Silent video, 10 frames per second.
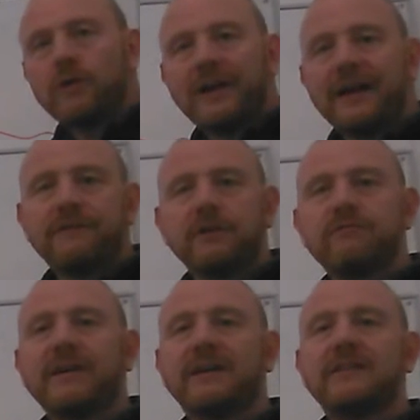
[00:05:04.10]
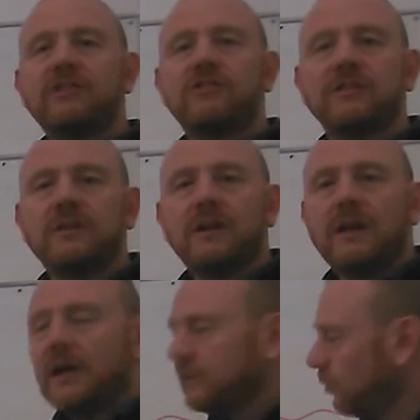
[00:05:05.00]
the level of recognition.
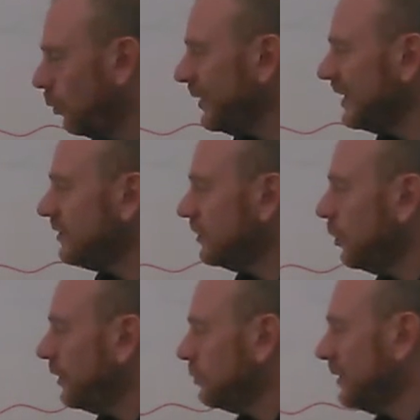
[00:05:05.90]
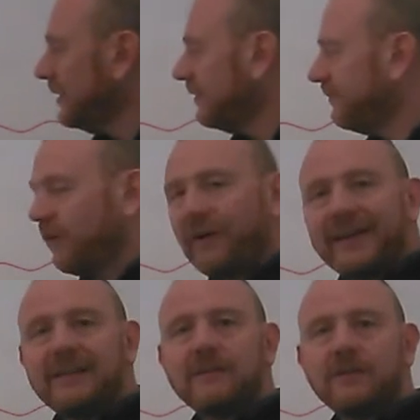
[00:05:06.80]
So what we need to do is we need to
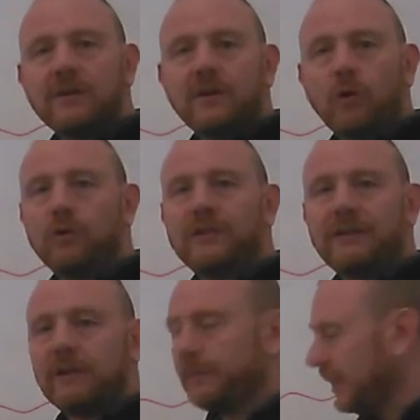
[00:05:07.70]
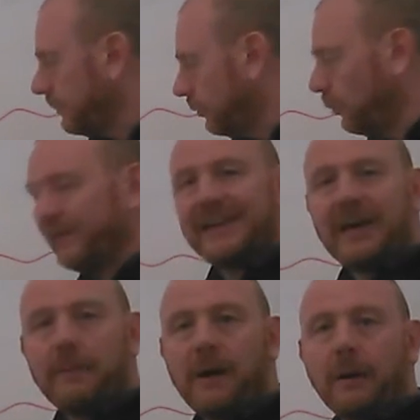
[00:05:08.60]
find ordinary people when they
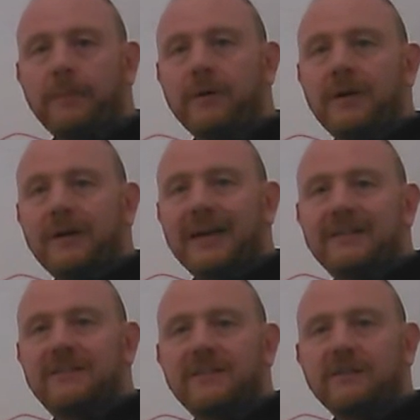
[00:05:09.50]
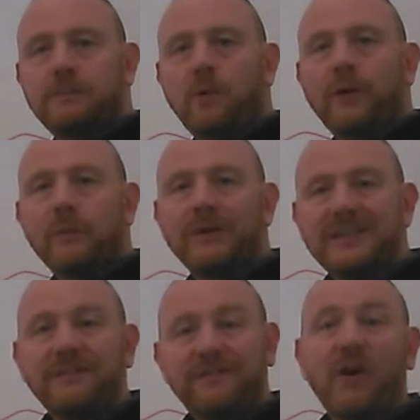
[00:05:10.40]
come up into this point. We need
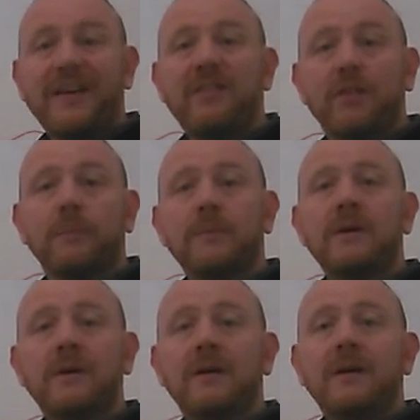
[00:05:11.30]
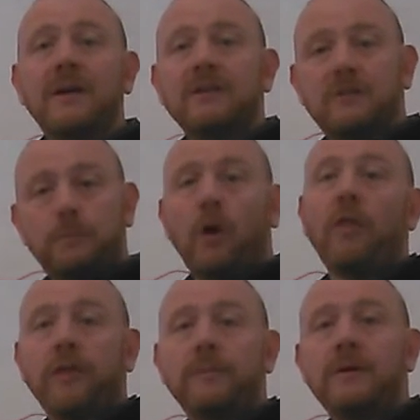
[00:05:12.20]
to find them,
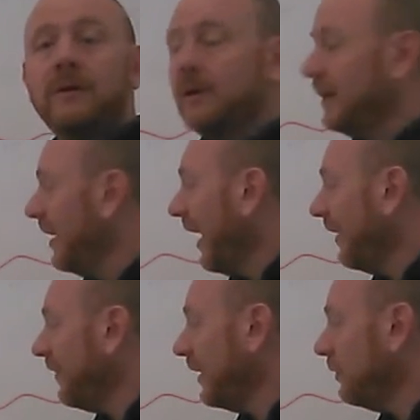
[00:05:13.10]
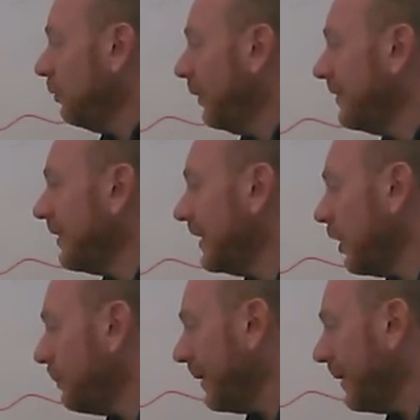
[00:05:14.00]
spot them, and then when they go